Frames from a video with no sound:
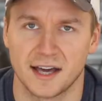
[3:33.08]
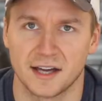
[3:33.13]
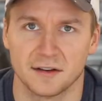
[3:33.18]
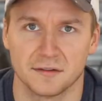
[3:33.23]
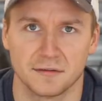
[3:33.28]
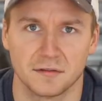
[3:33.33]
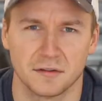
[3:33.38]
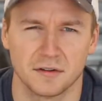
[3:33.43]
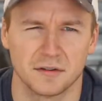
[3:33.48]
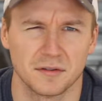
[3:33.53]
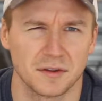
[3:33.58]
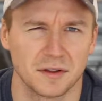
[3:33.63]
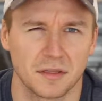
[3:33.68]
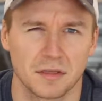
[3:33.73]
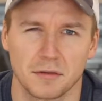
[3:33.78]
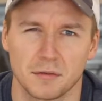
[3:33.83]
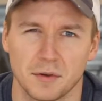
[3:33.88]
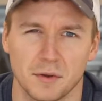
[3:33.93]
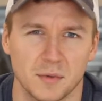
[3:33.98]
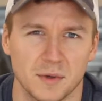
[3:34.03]
had it for
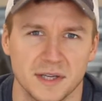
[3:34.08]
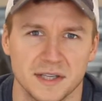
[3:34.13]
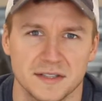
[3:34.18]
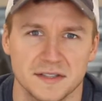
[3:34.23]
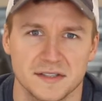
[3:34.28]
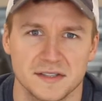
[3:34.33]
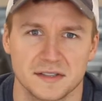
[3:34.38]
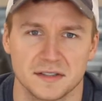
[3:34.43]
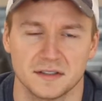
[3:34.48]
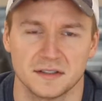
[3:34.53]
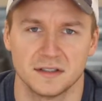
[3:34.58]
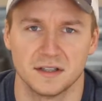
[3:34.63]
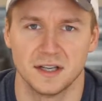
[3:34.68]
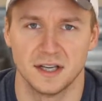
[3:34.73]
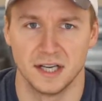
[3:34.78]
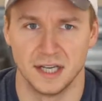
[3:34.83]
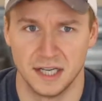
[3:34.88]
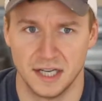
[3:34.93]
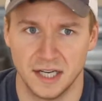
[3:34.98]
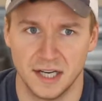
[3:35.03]
like 3 weeks. And
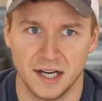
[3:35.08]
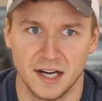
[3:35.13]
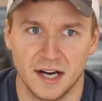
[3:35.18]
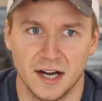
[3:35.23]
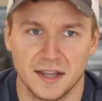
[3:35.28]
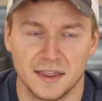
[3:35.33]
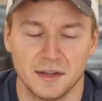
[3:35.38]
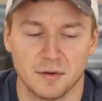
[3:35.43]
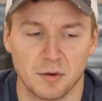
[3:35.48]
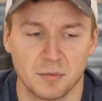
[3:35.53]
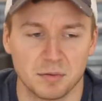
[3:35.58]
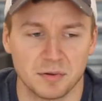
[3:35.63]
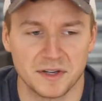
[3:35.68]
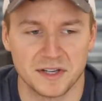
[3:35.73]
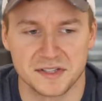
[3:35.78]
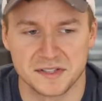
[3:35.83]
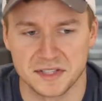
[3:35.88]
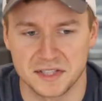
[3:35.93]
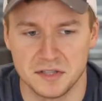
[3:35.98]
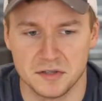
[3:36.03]
they
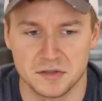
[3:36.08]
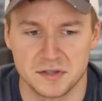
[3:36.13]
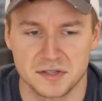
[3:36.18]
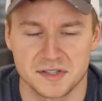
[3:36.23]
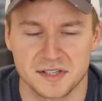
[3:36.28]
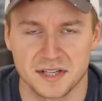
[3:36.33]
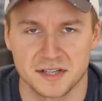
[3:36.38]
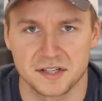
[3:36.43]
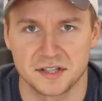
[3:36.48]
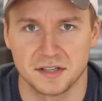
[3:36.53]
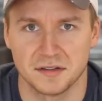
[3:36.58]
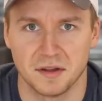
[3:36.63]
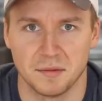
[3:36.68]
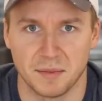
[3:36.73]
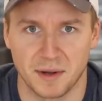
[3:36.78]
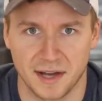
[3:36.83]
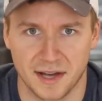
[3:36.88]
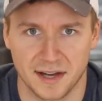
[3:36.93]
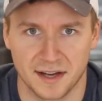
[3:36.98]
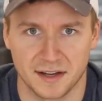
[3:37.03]
replaced a huge section of the
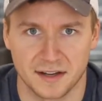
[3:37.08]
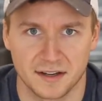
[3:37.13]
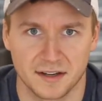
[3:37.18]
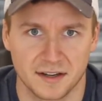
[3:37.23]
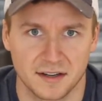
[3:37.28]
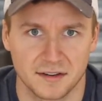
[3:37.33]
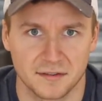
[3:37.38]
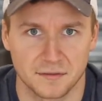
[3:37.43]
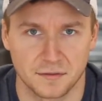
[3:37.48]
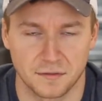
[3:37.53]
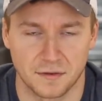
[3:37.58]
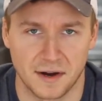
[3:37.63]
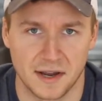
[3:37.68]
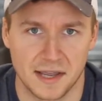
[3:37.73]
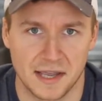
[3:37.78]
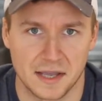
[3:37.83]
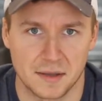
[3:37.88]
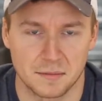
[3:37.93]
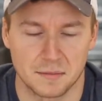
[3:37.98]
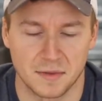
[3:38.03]
back
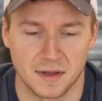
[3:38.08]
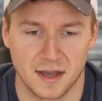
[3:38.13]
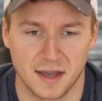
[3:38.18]
frame,